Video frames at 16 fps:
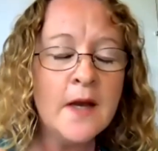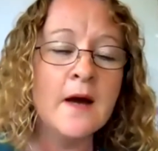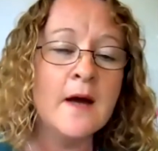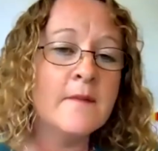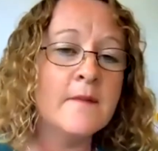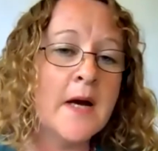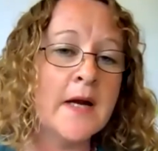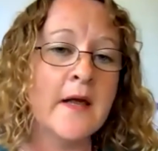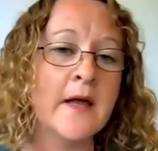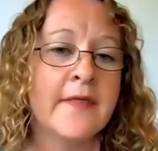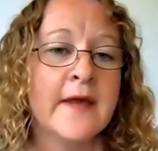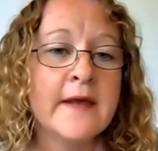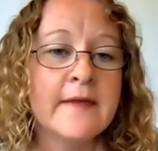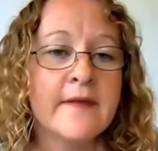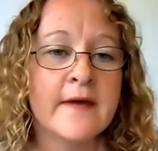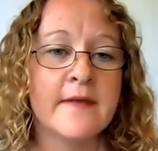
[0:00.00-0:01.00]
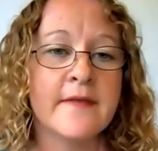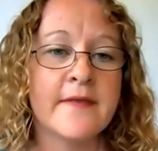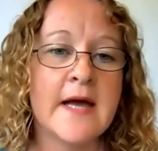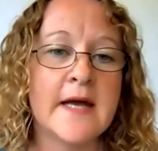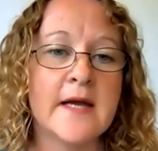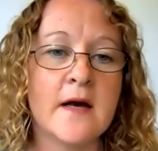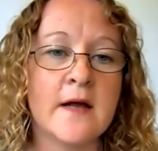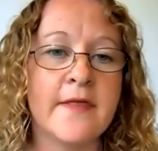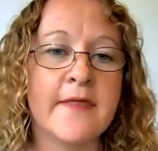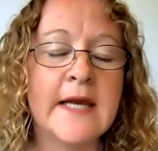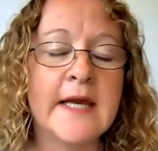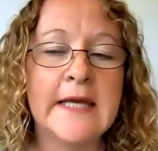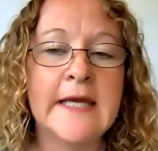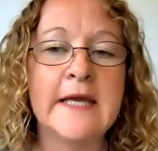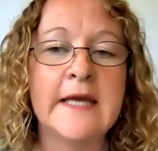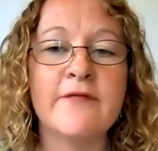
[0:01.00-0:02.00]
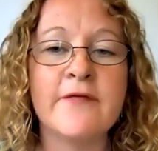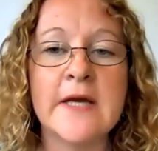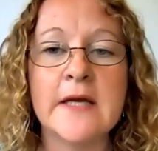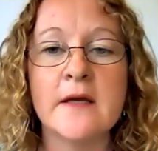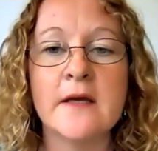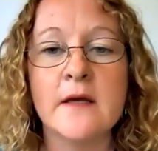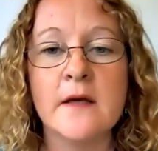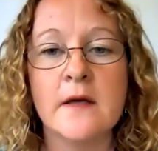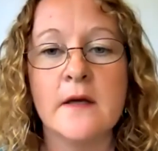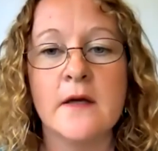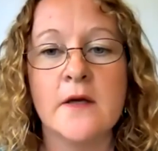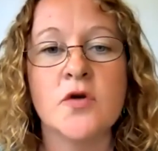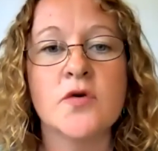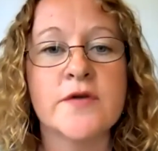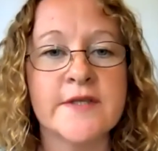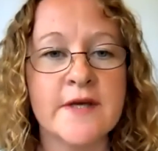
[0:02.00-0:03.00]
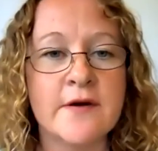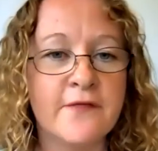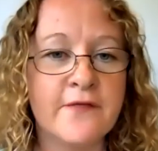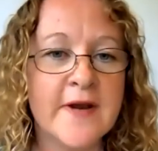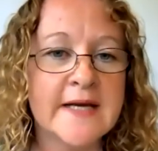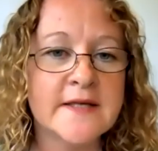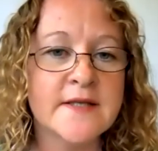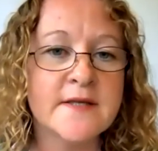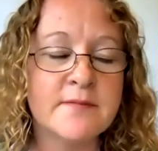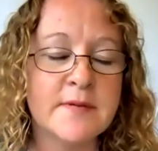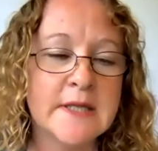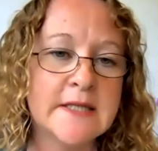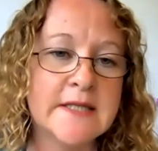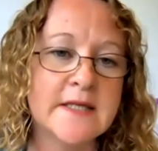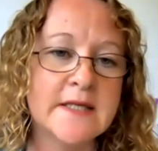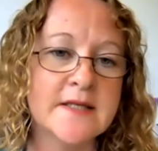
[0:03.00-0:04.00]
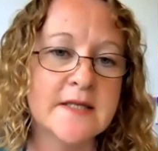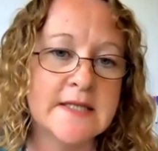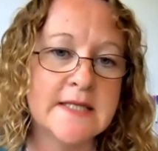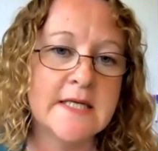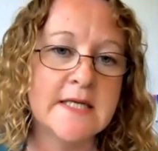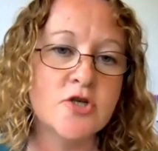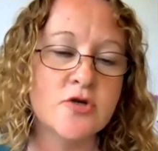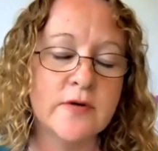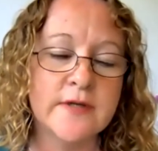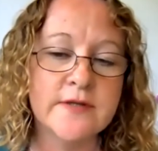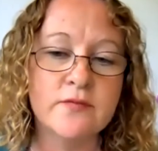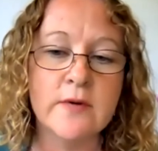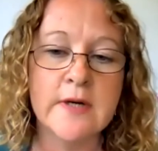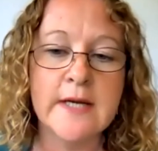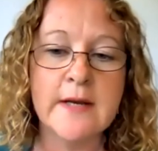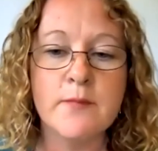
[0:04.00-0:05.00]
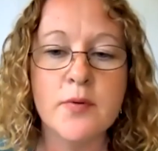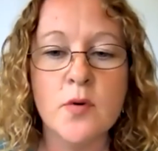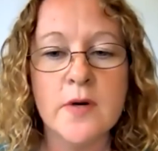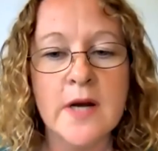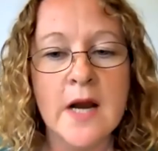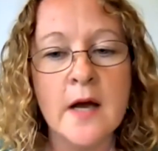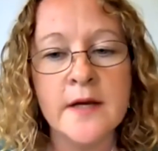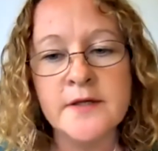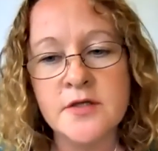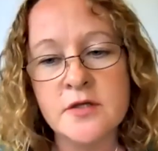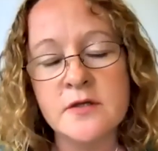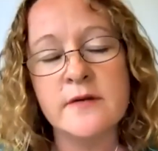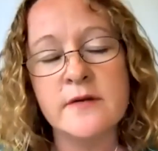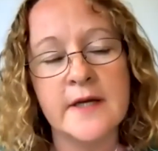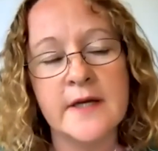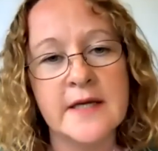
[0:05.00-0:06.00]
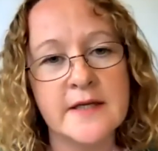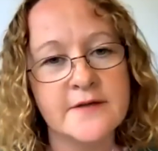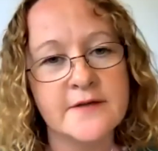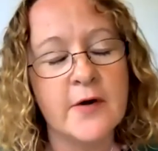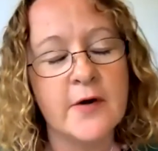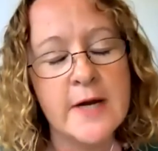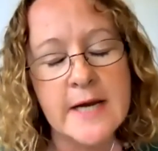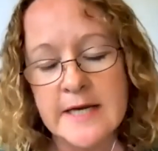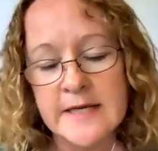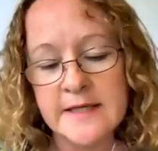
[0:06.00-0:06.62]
And I think I think giving yourself flexibility as a teacher is really important. I do think it's very